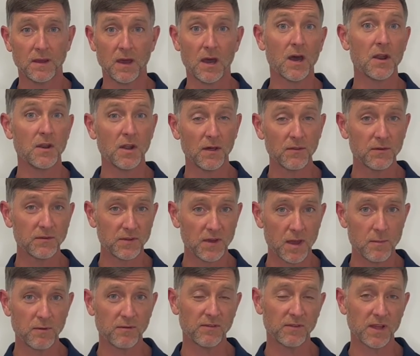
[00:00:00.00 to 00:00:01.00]
Another
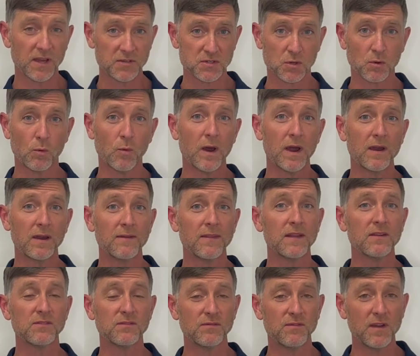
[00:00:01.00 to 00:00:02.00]
type of electrical wiring
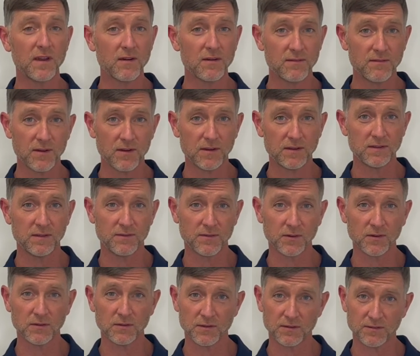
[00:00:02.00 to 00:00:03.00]
that is very, very
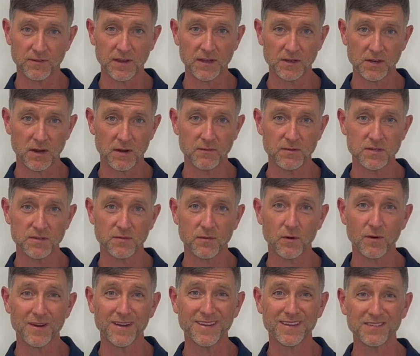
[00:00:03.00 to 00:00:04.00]
difficult to find coverage
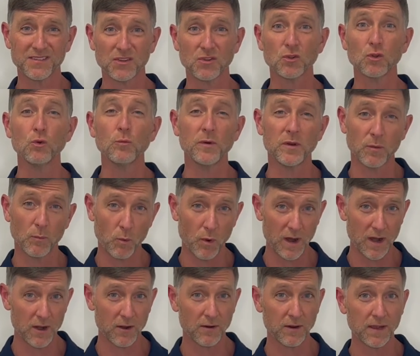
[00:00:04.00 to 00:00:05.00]
for is aluminum
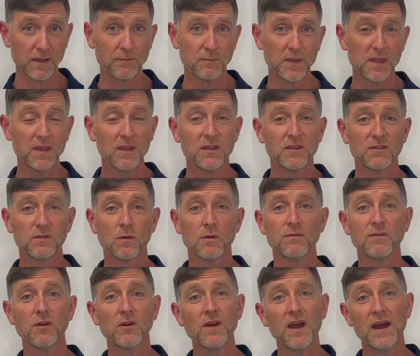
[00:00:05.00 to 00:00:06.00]
wiring. So
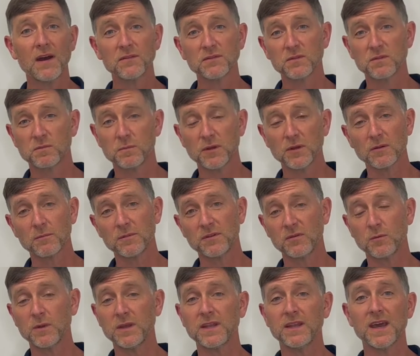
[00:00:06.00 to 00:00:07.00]
if your house was built
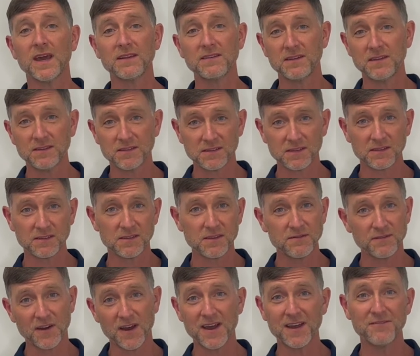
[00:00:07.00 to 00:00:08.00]
between
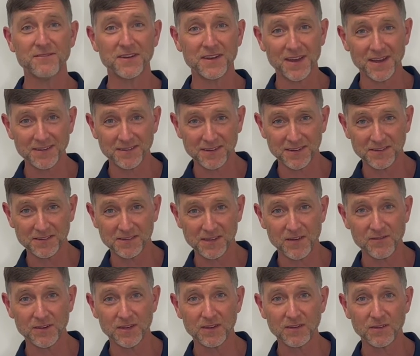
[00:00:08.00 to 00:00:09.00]
1965 and
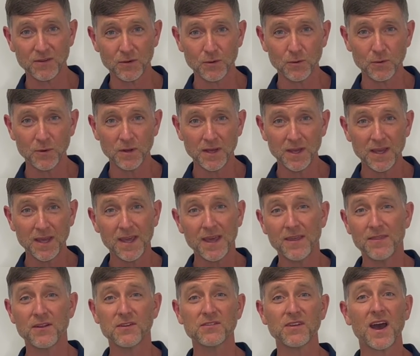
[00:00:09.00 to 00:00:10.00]
1972,
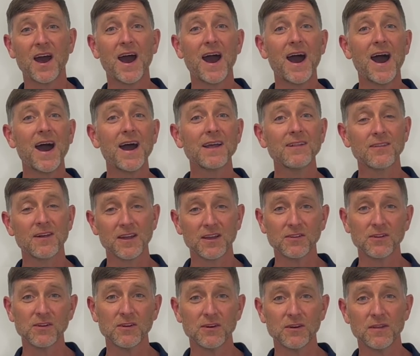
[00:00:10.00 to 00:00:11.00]
there's a high
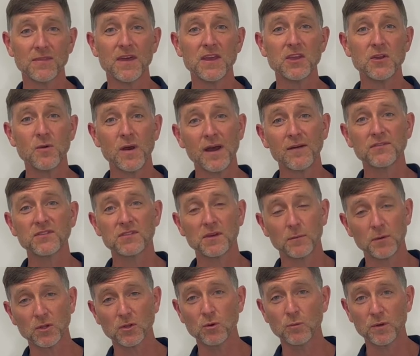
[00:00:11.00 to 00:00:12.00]
likelihood that you have
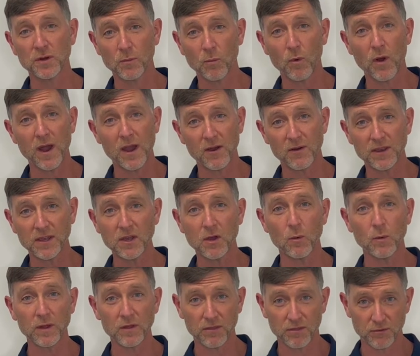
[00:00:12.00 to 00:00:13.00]
some aluminum wiring
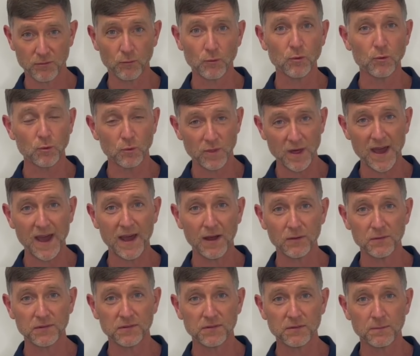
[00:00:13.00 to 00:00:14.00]
going through the
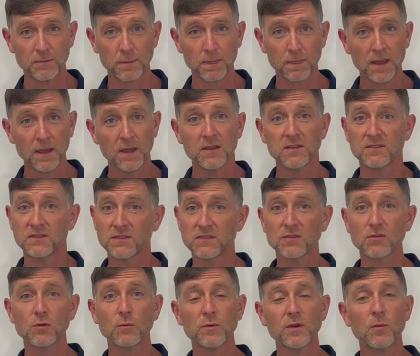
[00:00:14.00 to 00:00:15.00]
house. Since
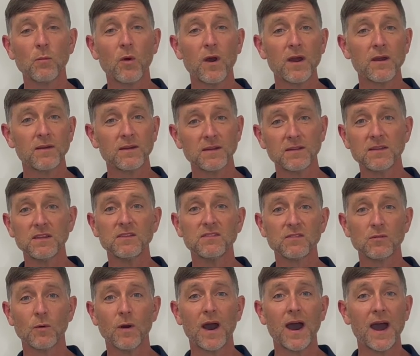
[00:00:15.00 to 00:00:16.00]
aluminum wiring leads
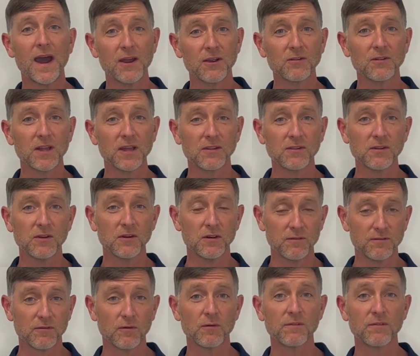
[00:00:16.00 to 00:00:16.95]
to a higher likelihood for